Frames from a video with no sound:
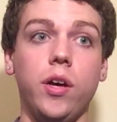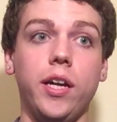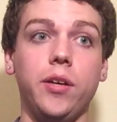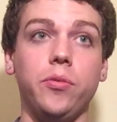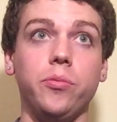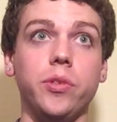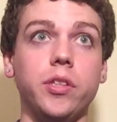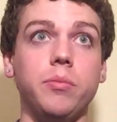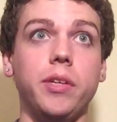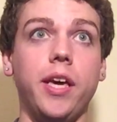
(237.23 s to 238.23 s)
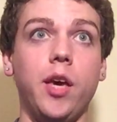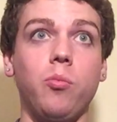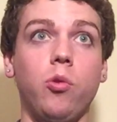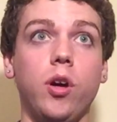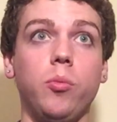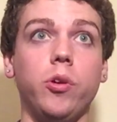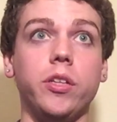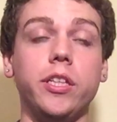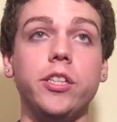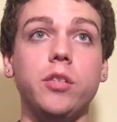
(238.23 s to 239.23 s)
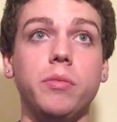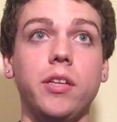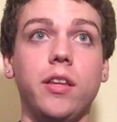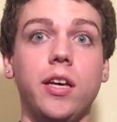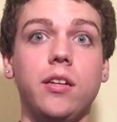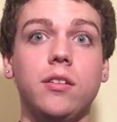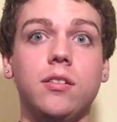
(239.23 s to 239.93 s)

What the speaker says: it really became more and more clear to me that